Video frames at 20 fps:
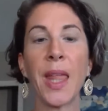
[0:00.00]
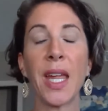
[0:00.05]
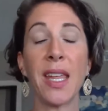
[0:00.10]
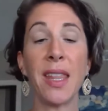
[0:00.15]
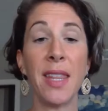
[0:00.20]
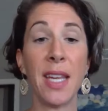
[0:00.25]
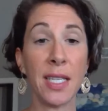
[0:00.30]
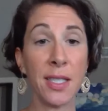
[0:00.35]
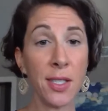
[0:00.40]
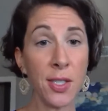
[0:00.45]

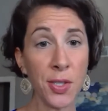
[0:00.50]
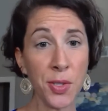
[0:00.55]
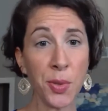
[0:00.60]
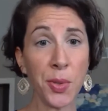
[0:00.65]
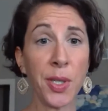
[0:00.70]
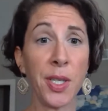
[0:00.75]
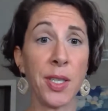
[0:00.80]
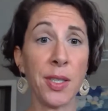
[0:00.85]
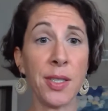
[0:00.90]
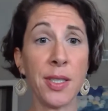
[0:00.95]
That's a
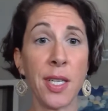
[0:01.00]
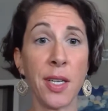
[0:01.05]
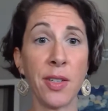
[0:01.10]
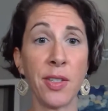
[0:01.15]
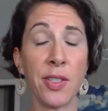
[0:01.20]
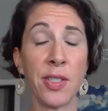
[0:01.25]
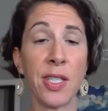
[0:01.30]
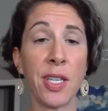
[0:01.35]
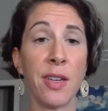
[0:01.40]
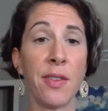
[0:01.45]
story you're telling
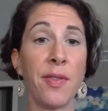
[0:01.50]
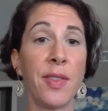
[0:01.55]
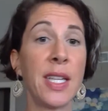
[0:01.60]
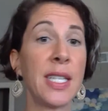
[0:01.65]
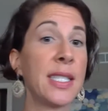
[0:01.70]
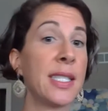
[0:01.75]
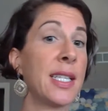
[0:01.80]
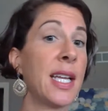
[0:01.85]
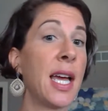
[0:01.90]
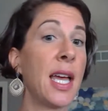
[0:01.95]
yourself.
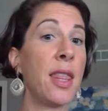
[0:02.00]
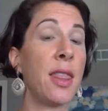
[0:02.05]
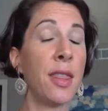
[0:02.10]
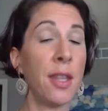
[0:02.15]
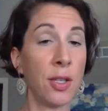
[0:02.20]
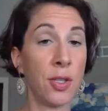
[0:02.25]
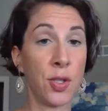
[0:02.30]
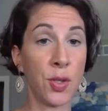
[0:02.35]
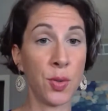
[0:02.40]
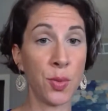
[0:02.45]
That's not
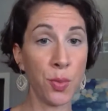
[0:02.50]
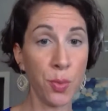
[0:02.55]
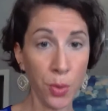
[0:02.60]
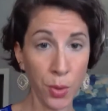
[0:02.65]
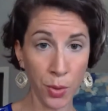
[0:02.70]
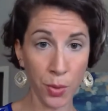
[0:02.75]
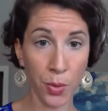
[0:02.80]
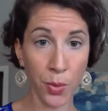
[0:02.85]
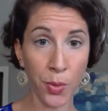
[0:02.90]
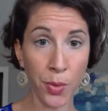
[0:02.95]
the
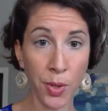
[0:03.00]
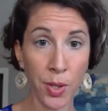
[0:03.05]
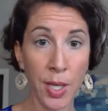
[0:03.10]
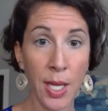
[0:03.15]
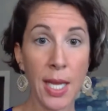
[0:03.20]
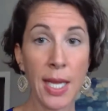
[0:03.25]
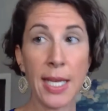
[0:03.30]
truth.